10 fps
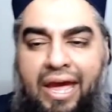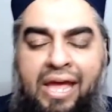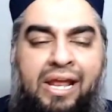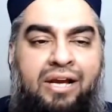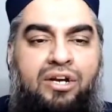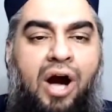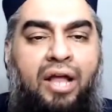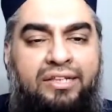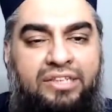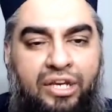And at
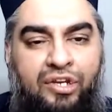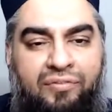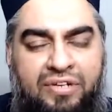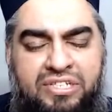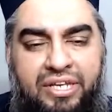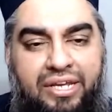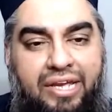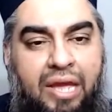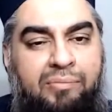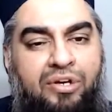college, at university, he
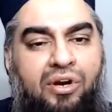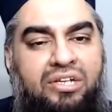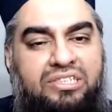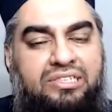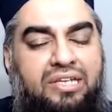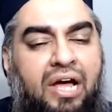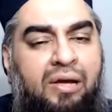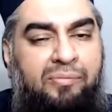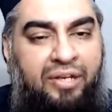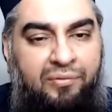came across
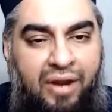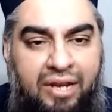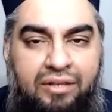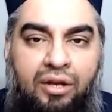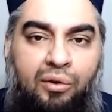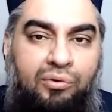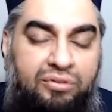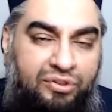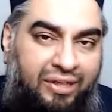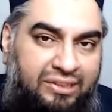Islam and read the
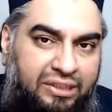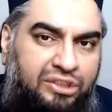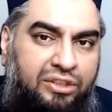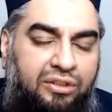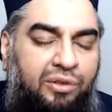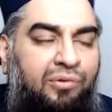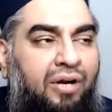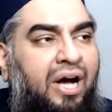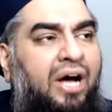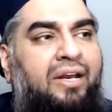translation of the
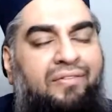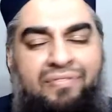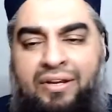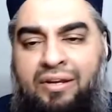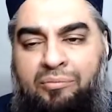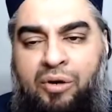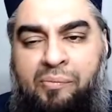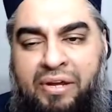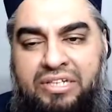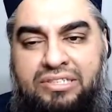Quran and found out more
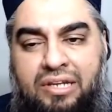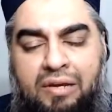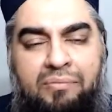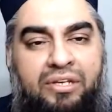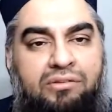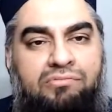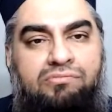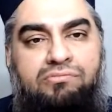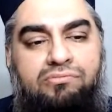about Islam and